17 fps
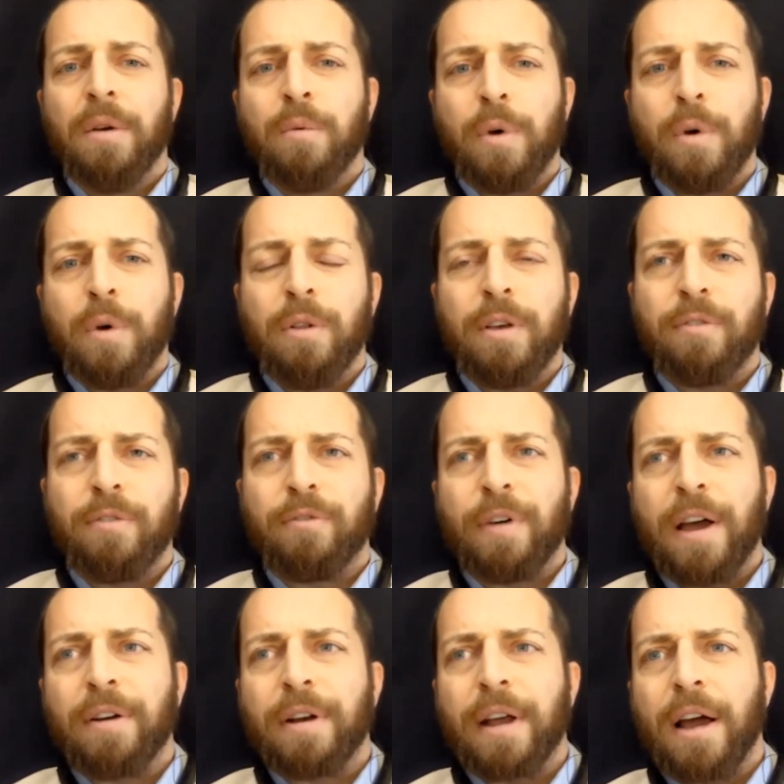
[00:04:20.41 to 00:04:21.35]
We only
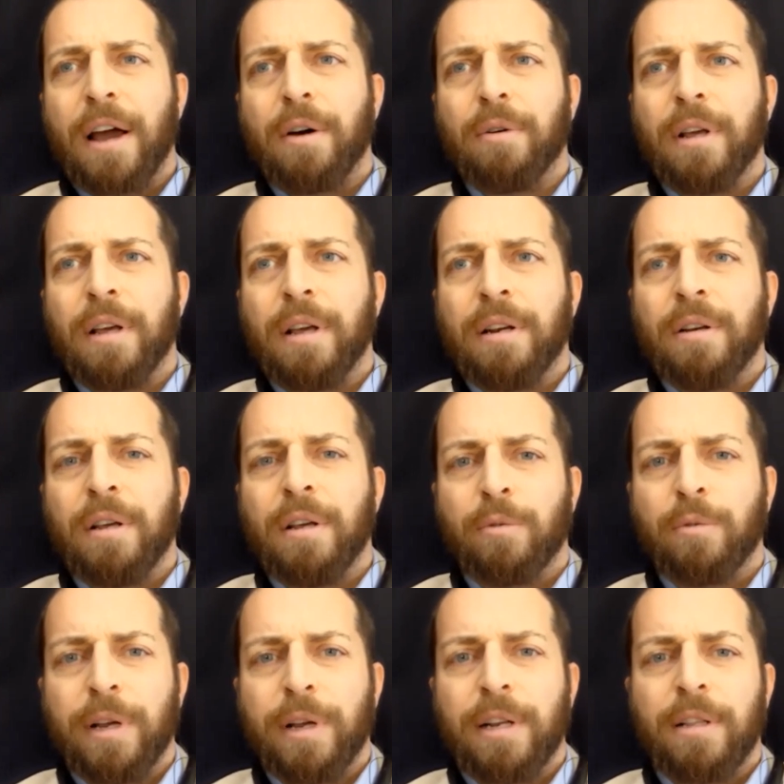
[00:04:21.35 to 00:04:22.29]
found out in
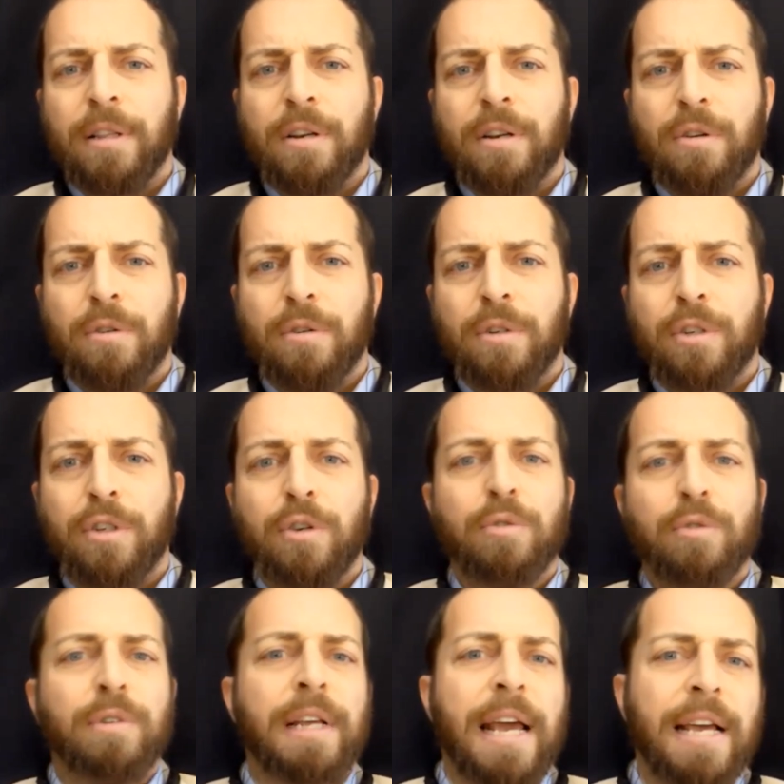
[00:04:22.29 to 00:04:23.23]
reading the news
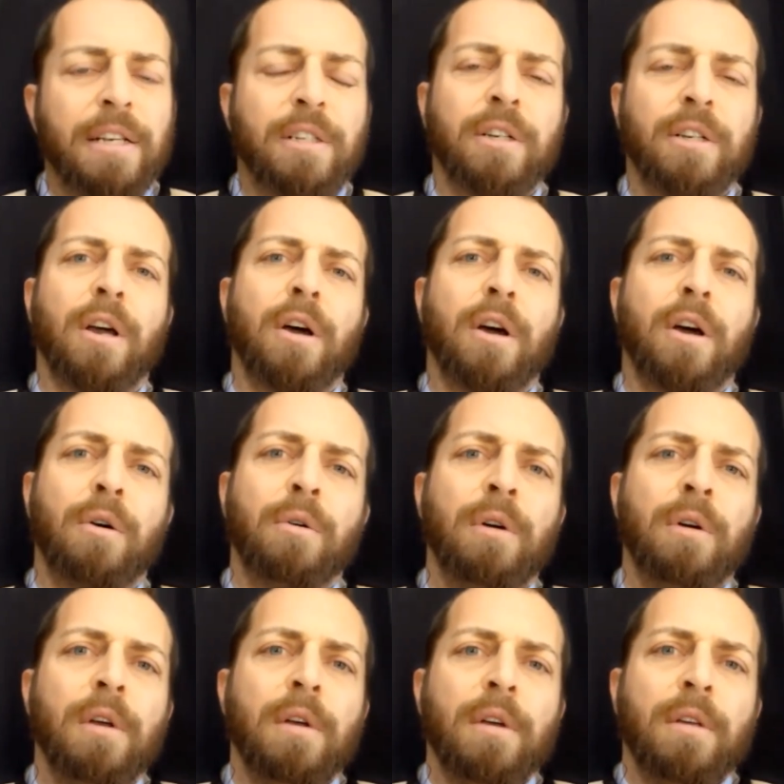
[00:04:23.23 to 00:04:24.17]
2 days ago
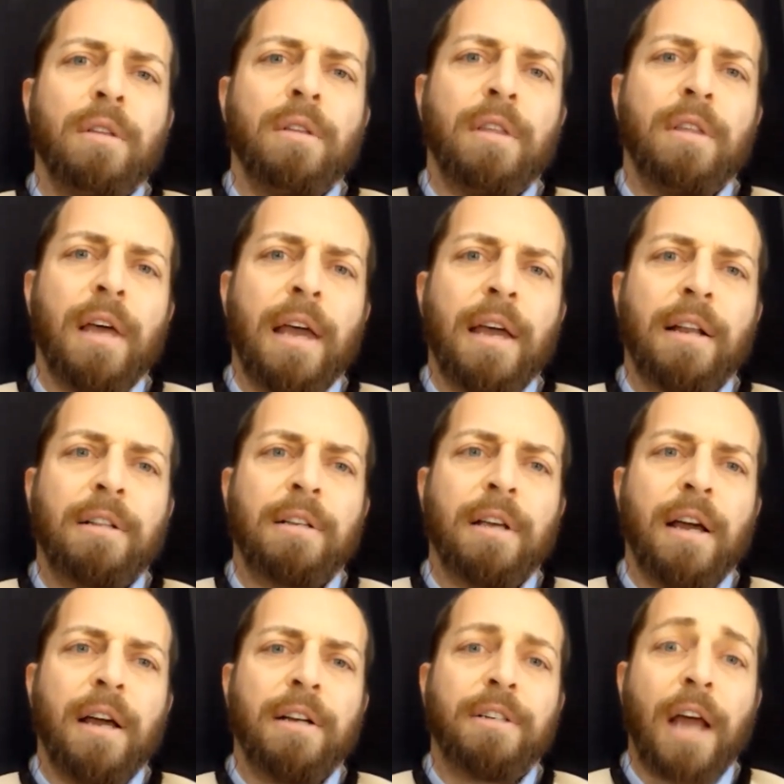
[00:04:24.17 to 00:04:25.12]
that
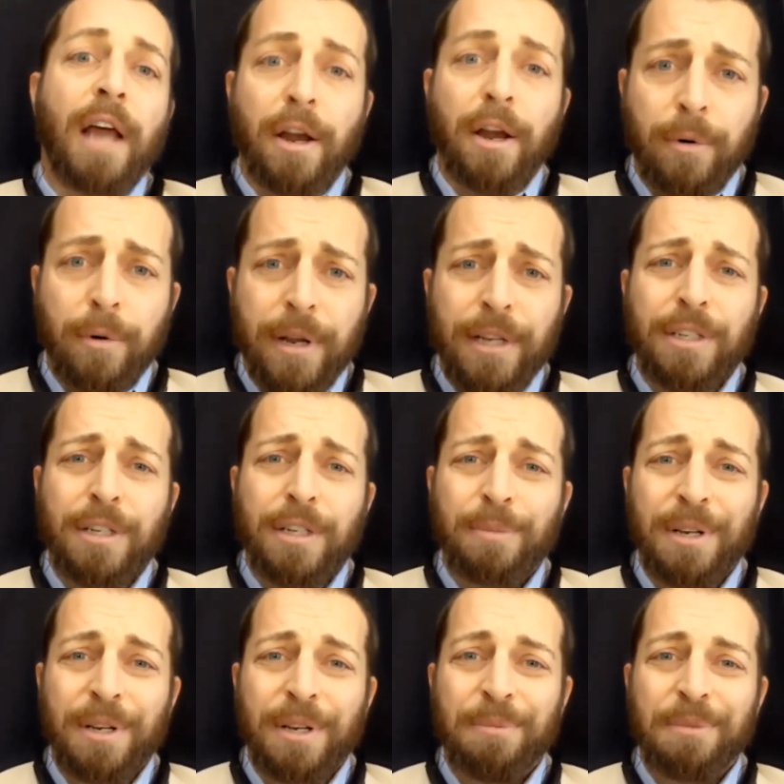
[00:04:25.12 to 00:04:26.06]
diarrhea
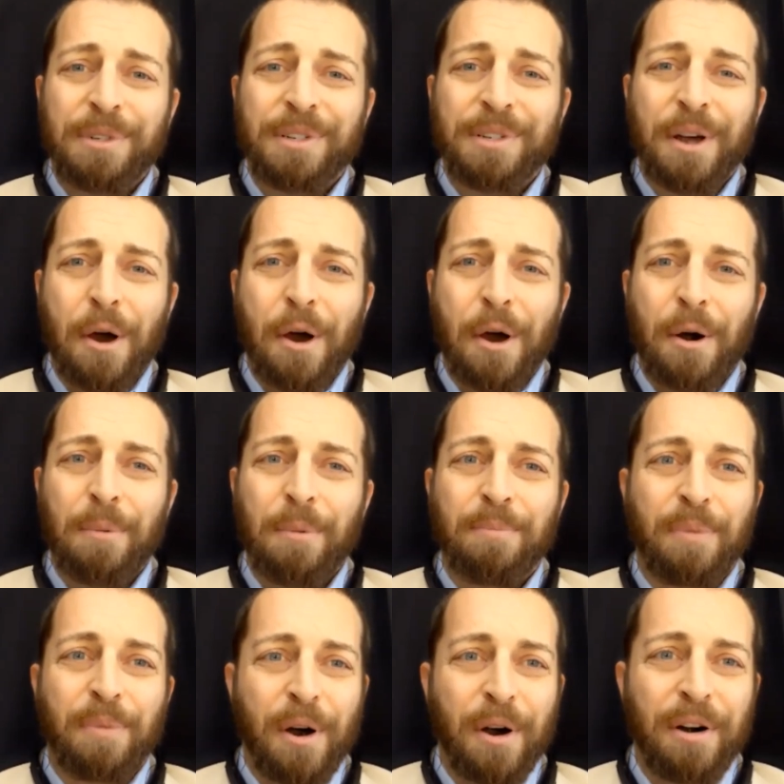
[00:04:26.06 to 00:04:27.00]
symptoms are
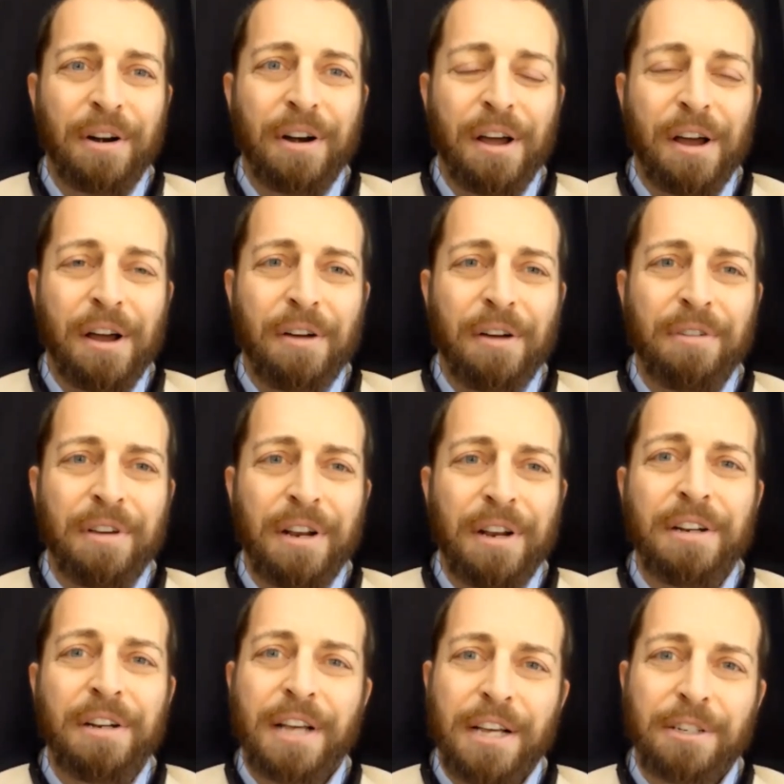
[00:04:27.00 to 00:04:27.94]
part of, and
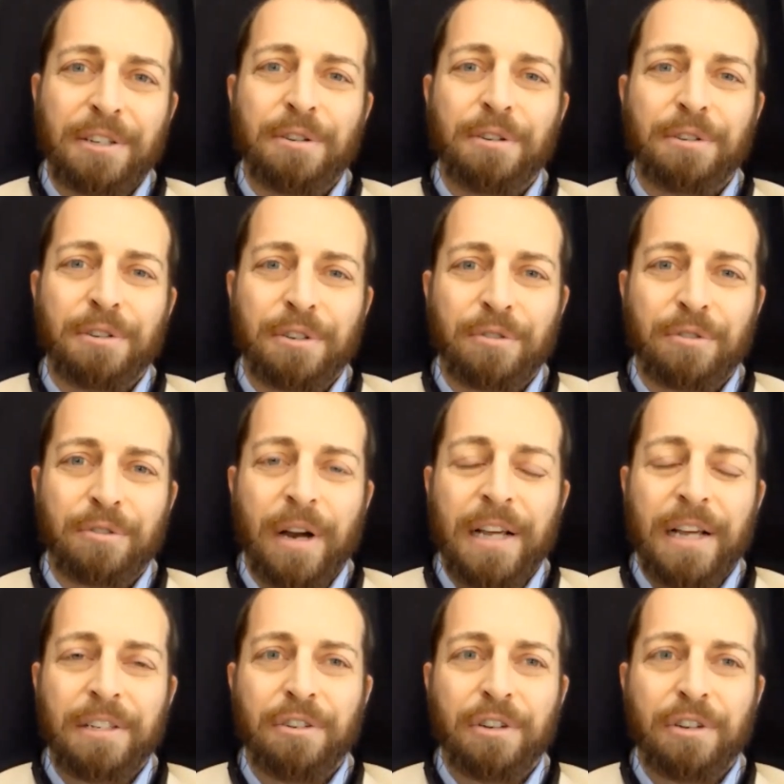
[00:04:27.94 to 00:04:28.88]
intestinal
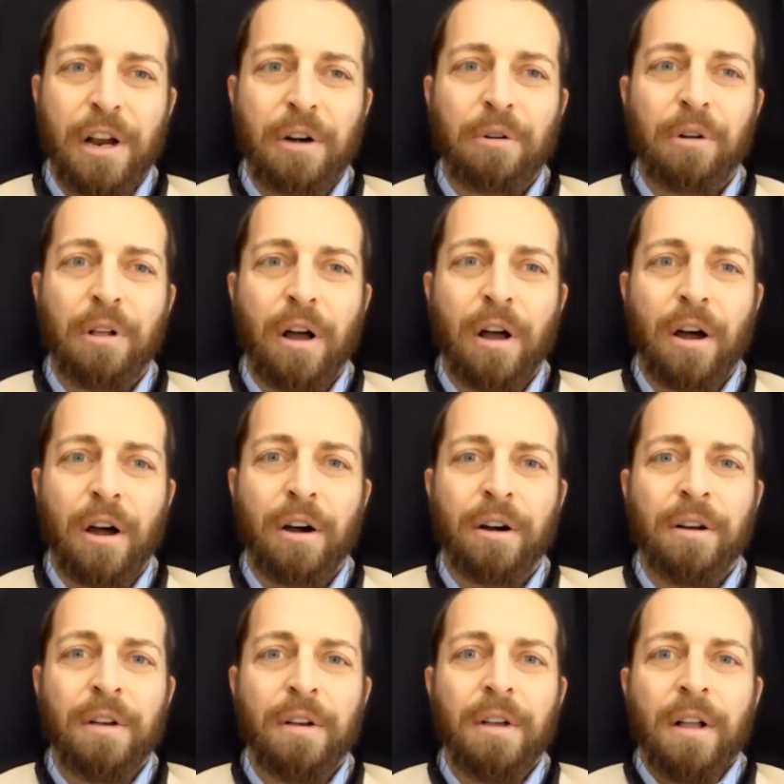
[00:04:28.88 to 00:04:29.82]
distress in general
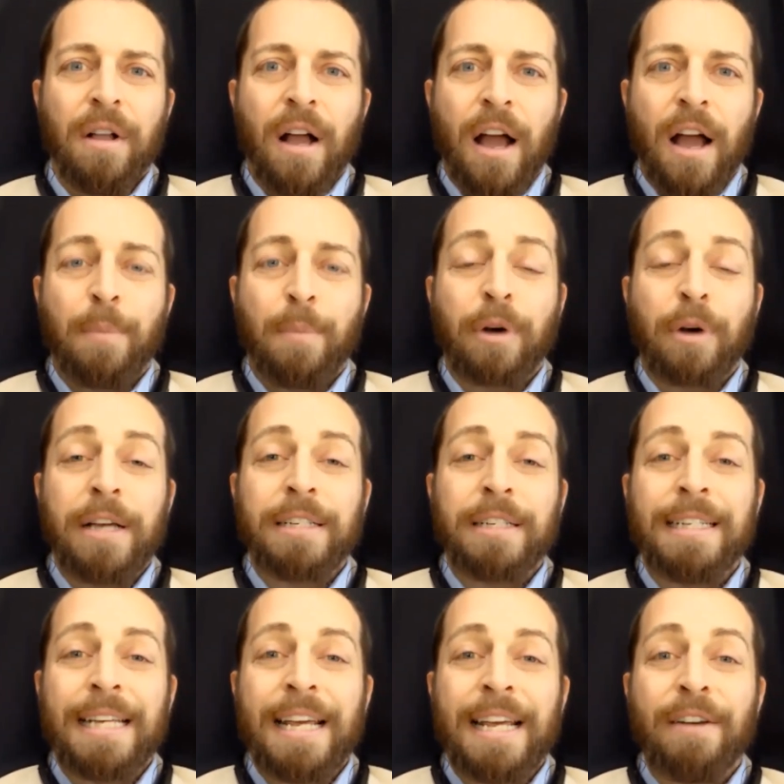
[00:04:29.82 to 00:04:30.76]
are
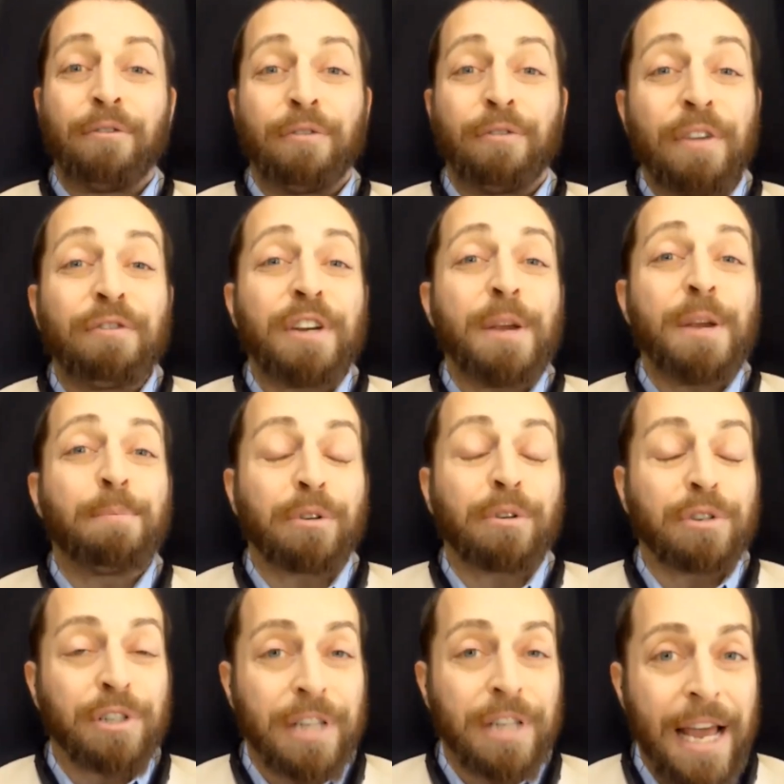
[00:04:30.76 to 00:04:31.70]
present in
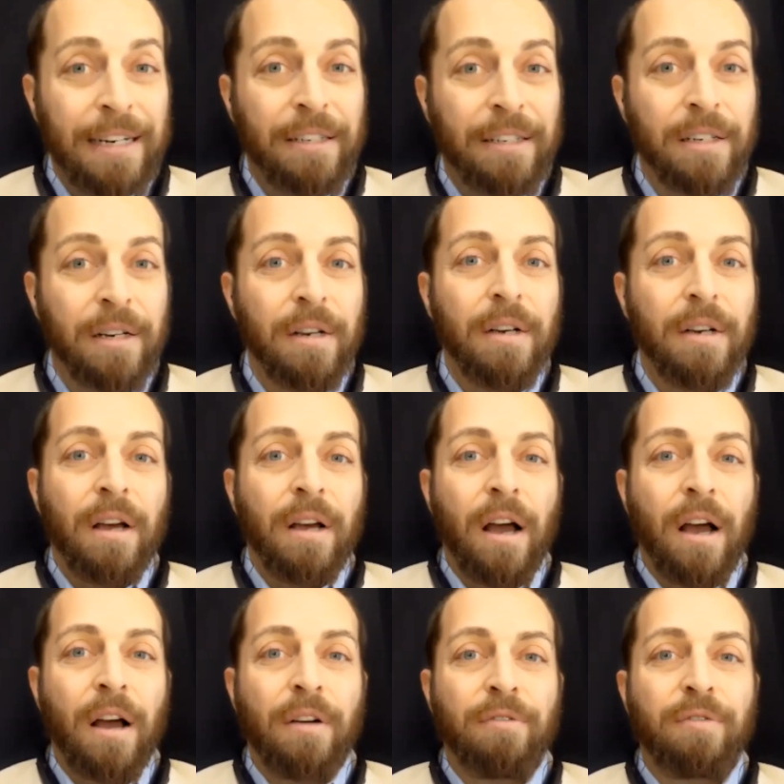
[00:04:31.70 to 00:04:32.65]
50%
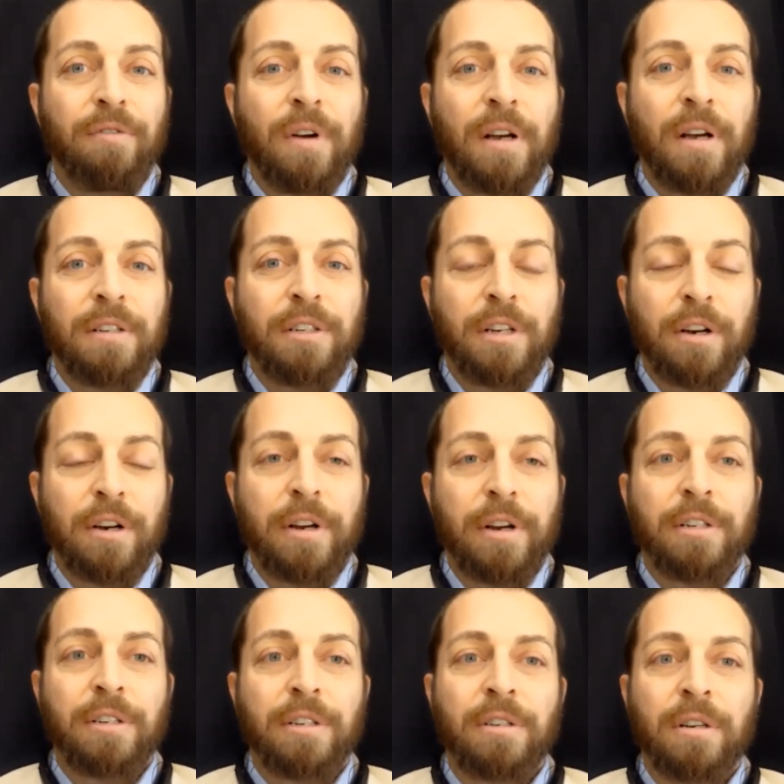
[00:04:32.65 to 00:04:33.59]
of
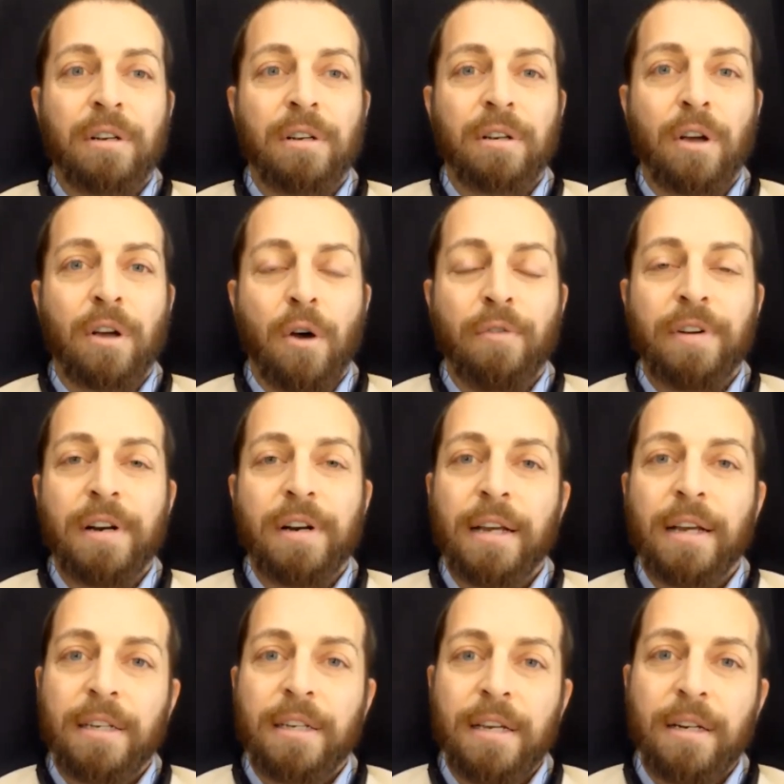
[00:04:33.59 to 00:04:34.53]
serious
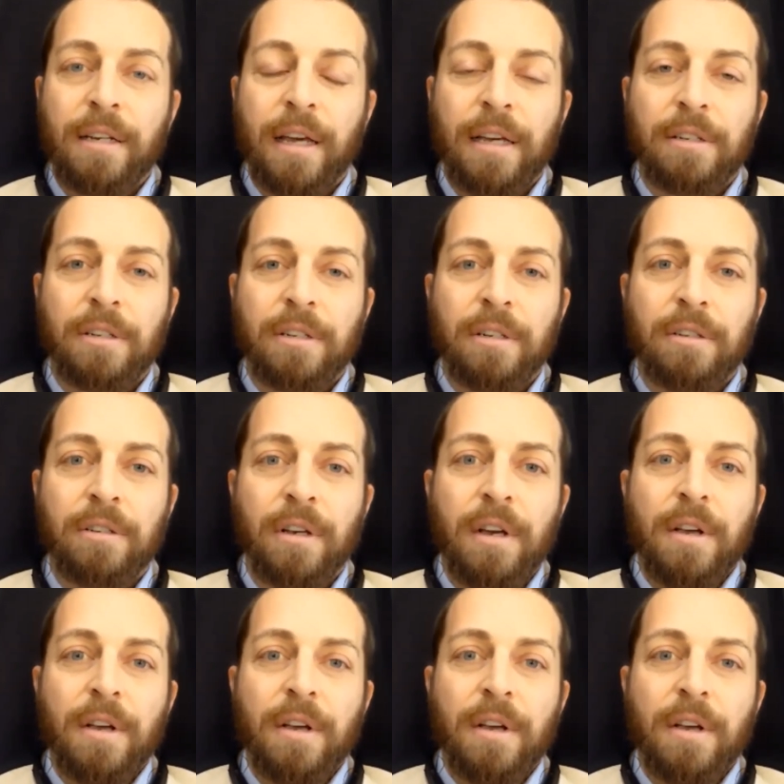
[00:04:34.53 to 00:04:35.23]
COVID-19 cases.